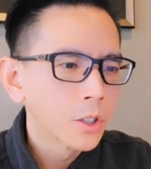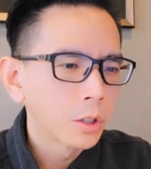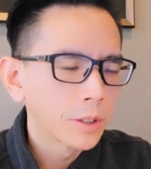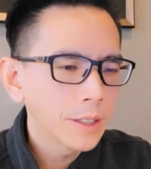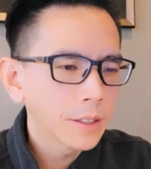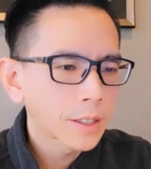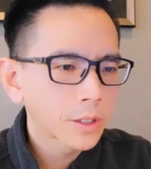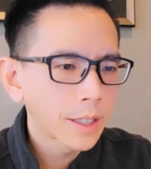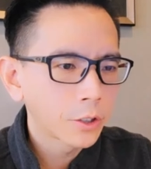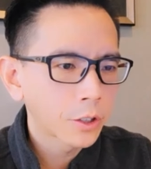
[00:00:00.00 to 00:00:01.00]
So these
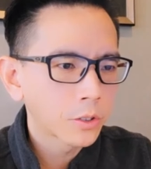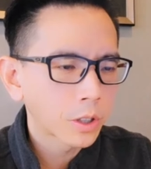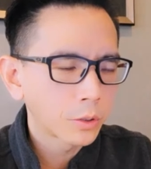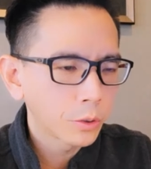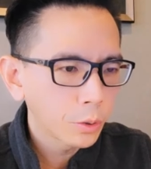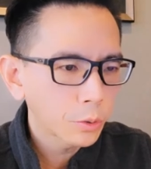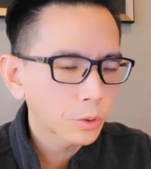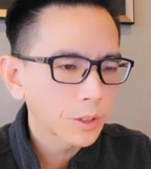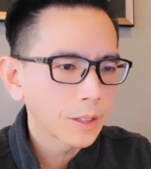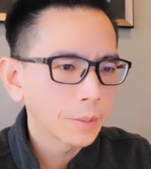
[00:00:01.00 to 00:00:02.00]
sensations are
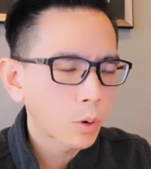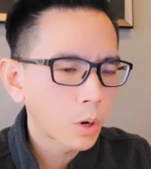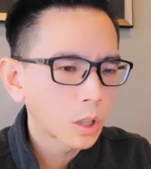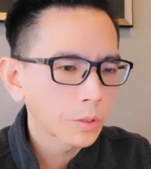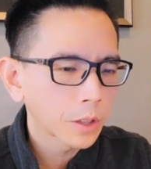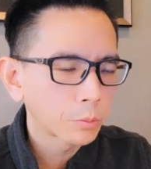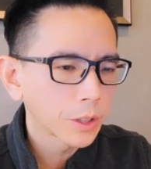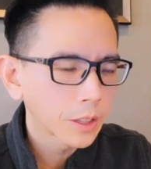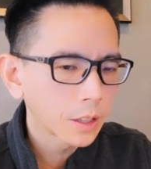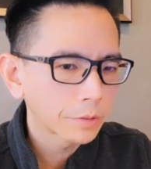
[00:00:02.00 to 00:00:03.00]
usually part of the
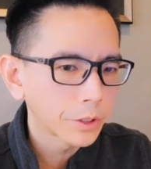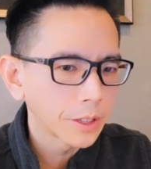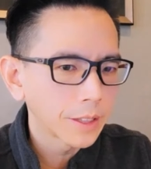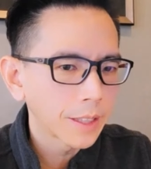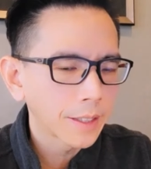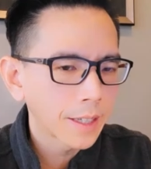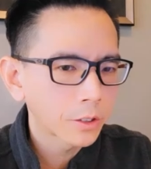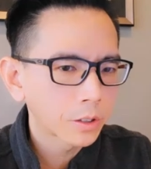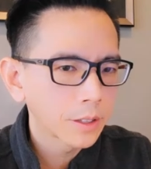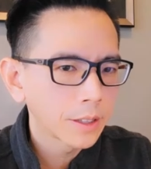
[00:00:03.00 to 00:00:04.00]
recovery. And
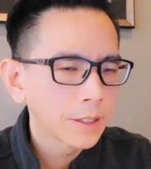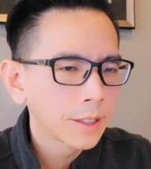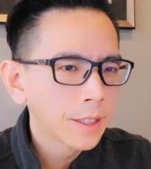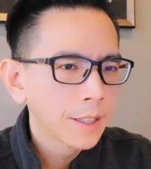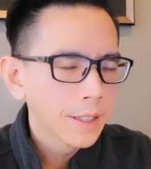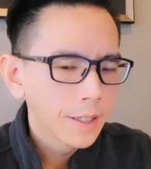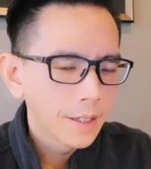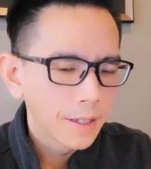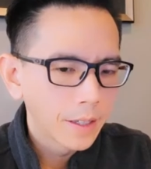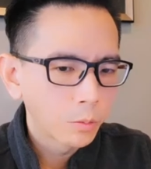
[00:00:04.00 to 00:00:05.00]
actually,
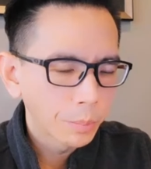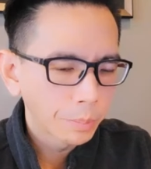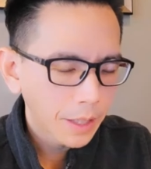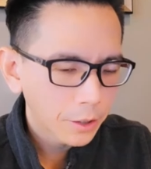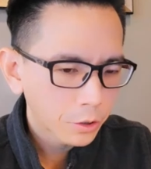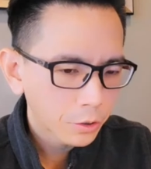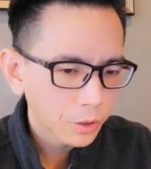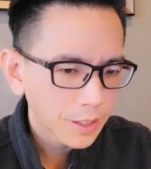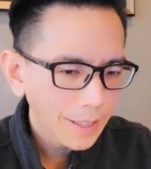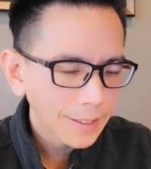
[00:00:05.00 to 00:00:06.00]
when patients
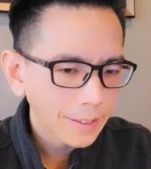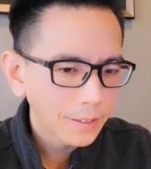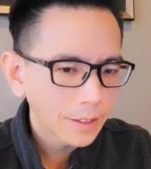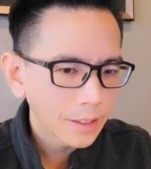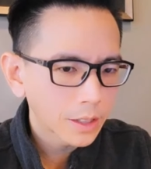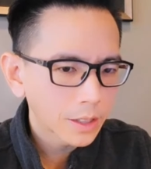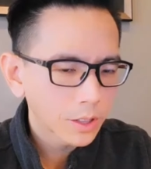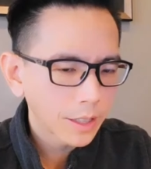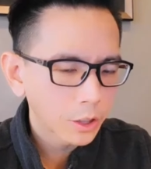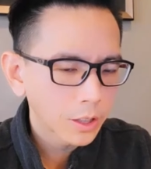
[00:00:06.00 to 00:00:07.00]
are getting these
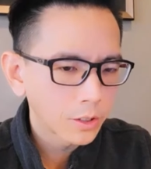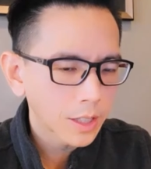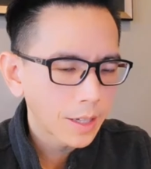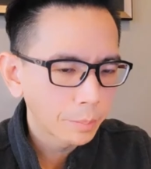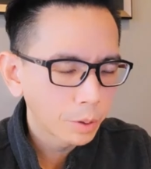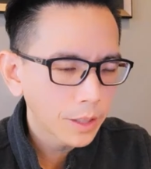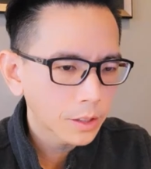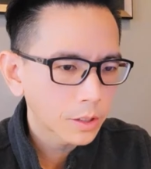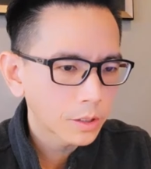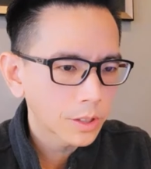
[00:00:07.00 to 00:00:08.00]
sensations,
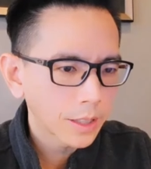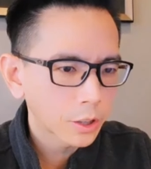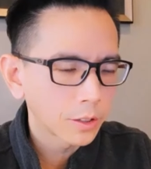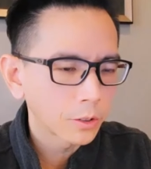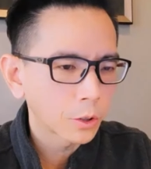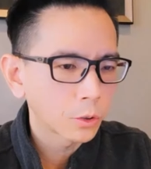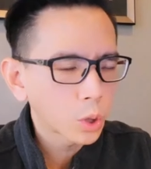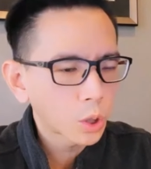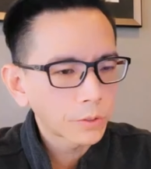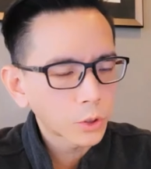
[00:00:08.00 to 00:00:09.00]
unpleasant sensation, their
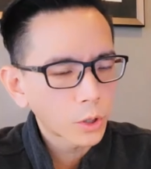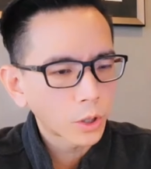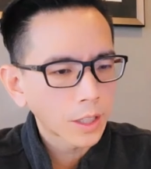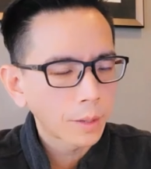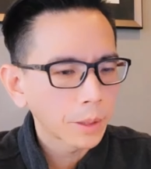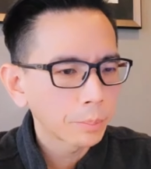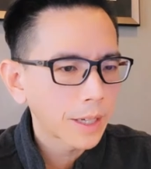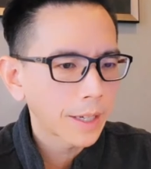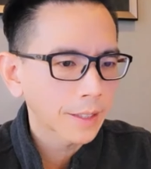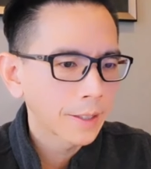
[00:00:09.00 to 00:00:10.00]
nerves are coming
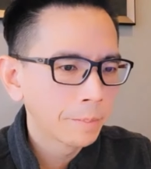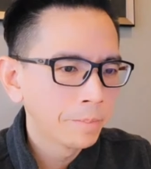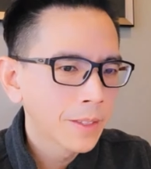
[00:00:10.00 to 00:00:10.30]
back.